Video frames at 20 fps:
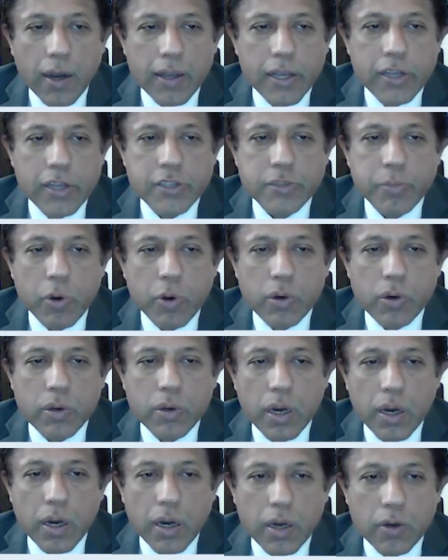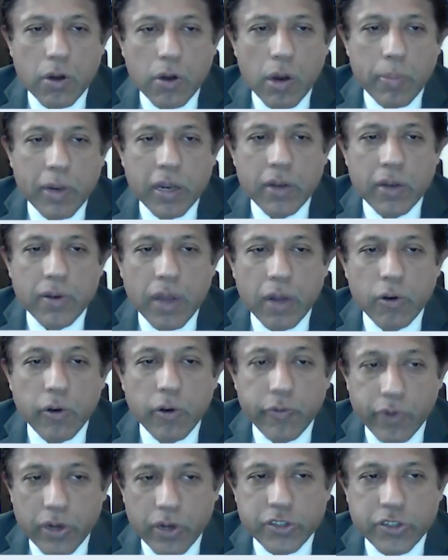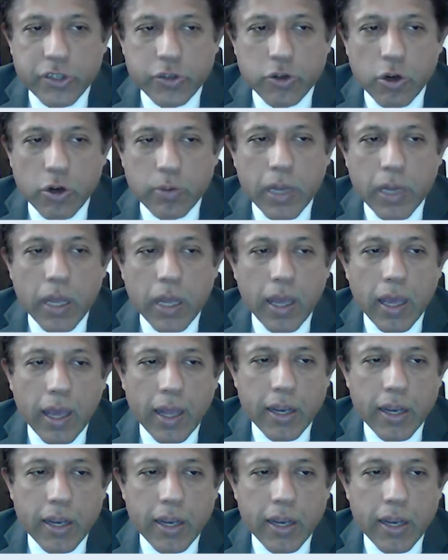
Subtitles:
is more common in Lofgren syndrome,